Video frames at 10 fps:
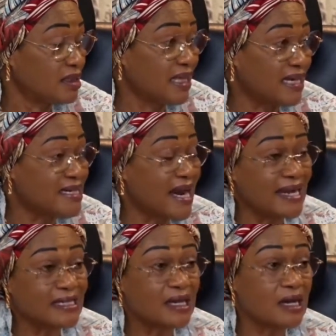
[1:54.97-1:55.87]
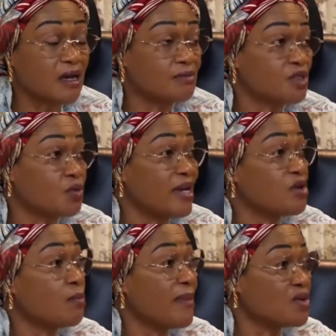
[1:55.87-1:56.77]
That night comes
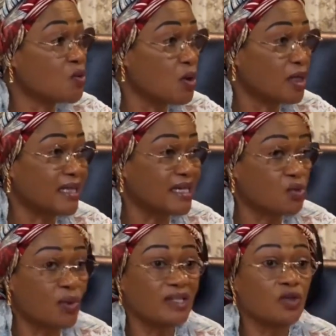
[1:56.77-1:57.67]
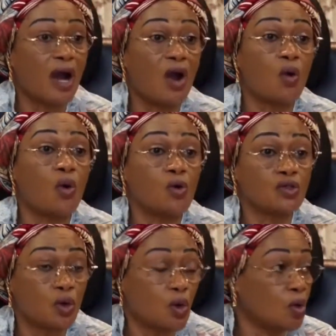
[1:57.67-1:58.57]
when no man works, that when you are
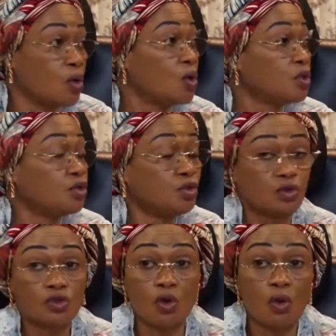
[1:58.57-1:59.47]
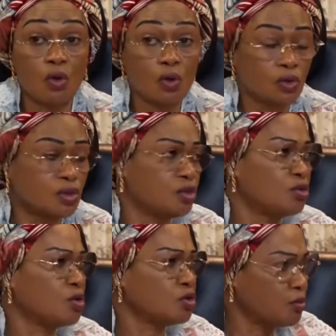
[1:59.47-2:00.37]
old or, so old,
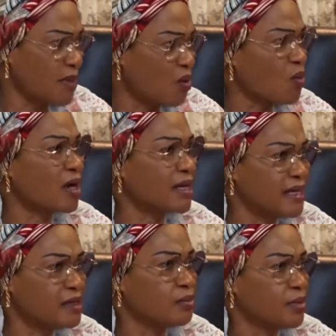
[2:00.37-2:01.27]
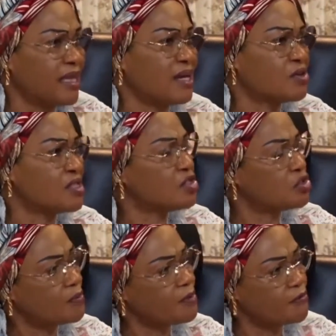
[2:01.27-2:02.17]
you might work little, but that doesn't
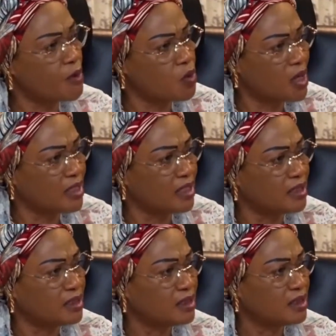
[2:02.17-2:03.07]
stop you from working.